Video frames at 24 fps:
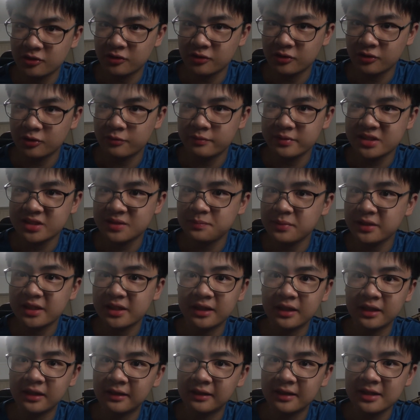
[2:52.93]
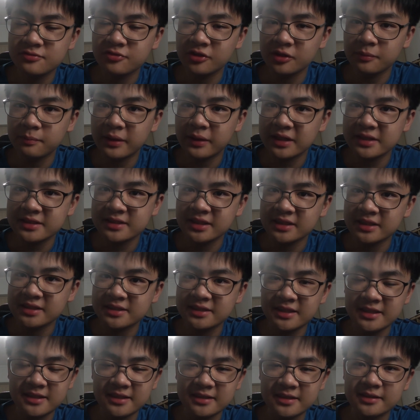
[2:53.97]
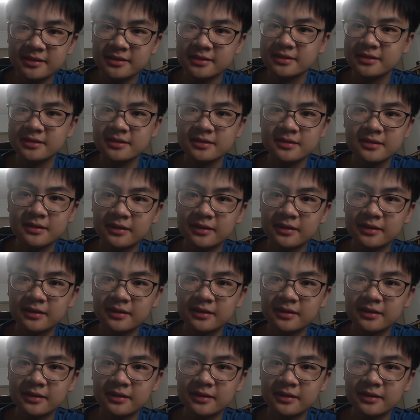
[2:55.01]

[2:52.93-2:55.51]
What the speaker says: You've been speaking English for the past 16 years.